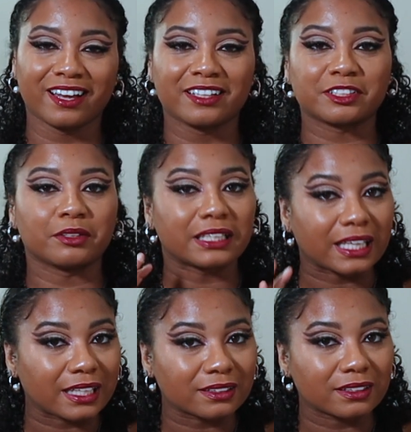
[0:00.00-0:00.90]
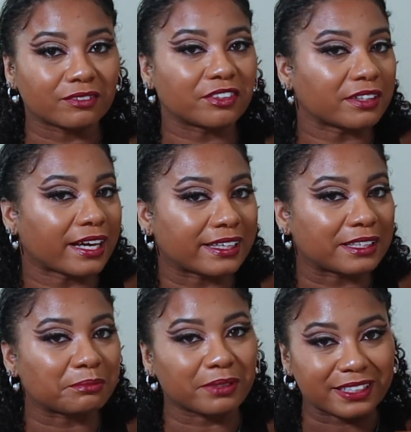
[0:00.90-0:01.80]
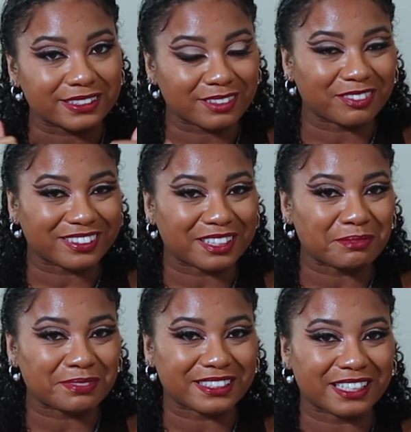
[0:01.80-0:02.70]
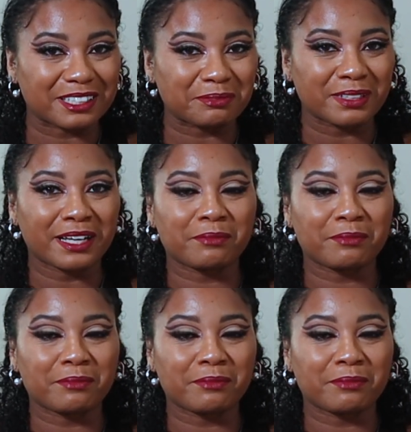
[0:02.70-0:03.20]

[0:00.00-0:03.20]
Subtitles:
So again, if you like it, please give it a thumbs up.